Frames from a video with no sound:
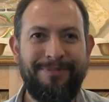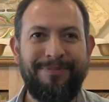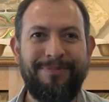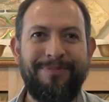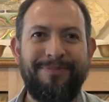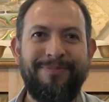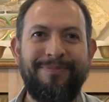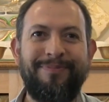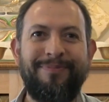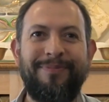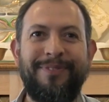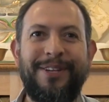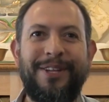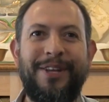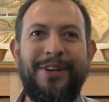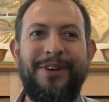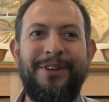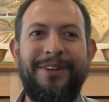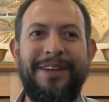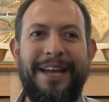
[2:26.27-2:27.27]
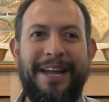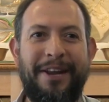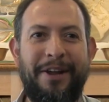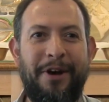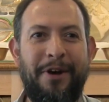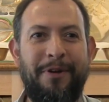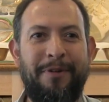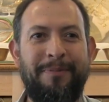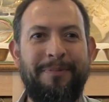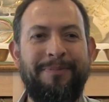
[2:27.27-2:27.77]
you know, at
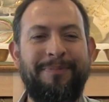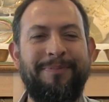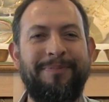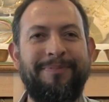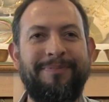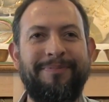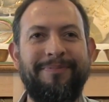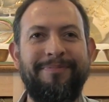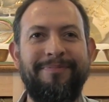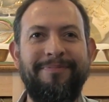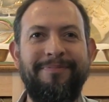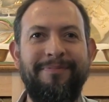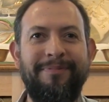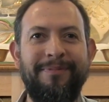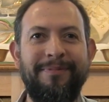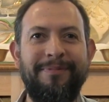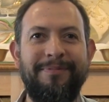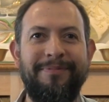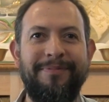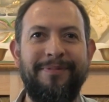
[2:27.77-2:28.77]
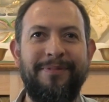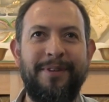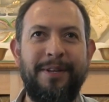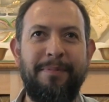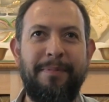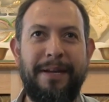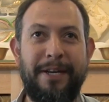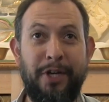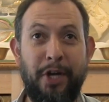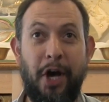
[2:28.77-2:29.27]
home
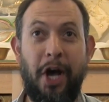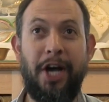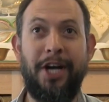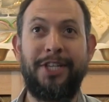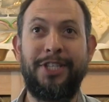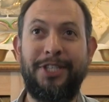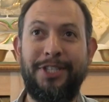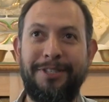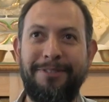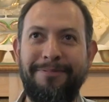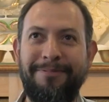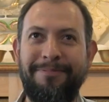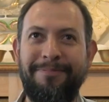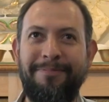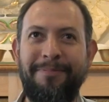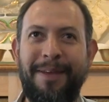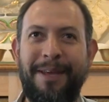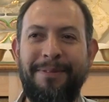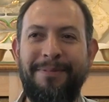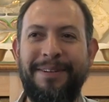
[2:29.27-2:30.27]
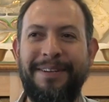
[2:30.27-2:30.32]
with my dogs, maybe.